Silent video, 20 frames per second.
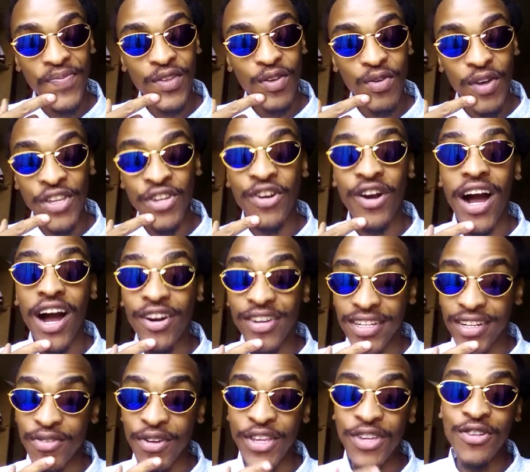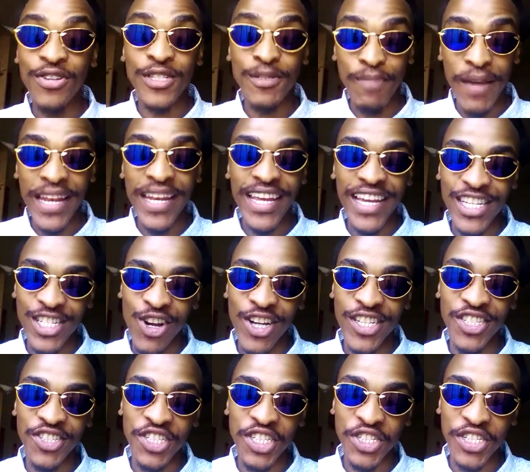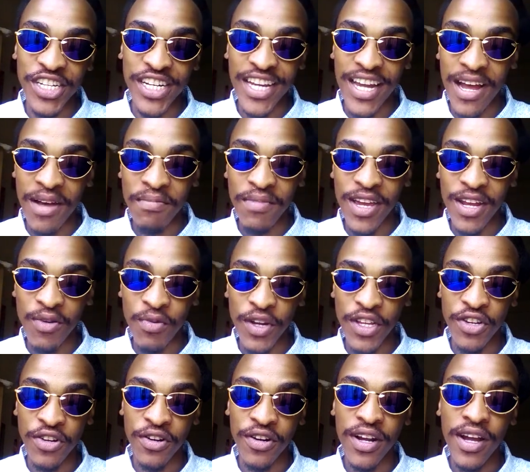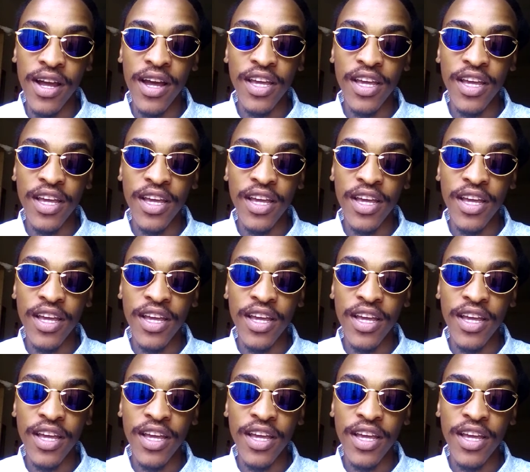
when your spending is larger than your income, and when your